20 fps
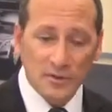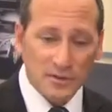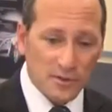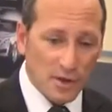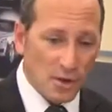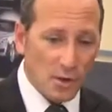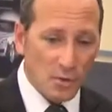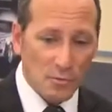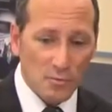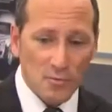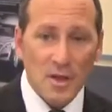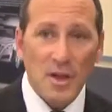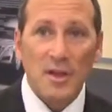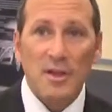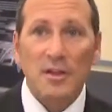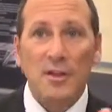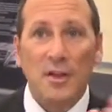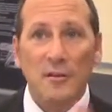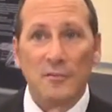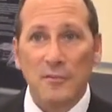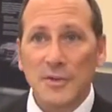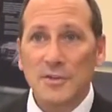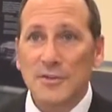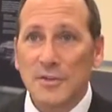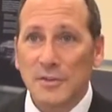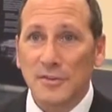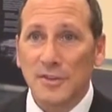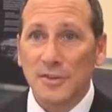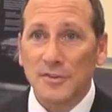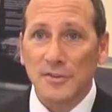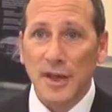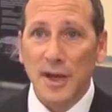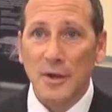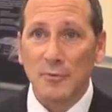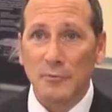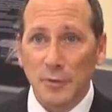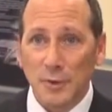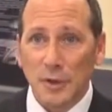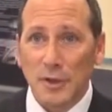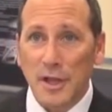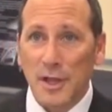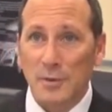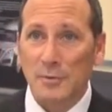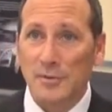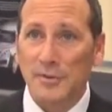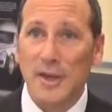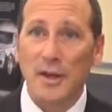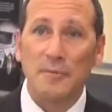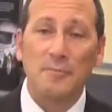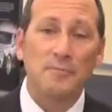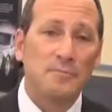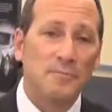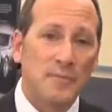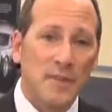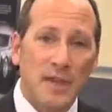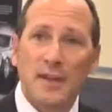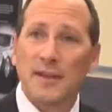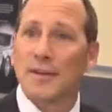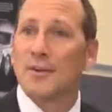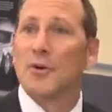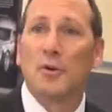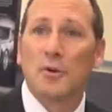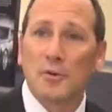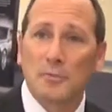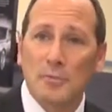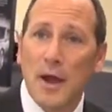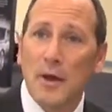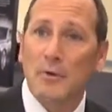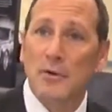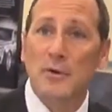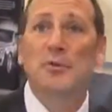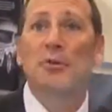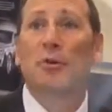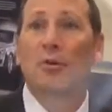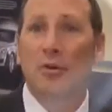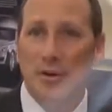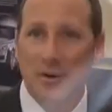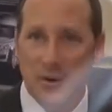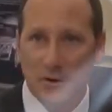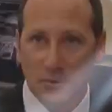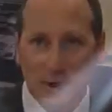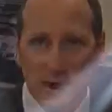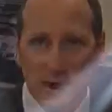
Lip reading: So efficiency's up, fuel economy's up, horsepower and torque are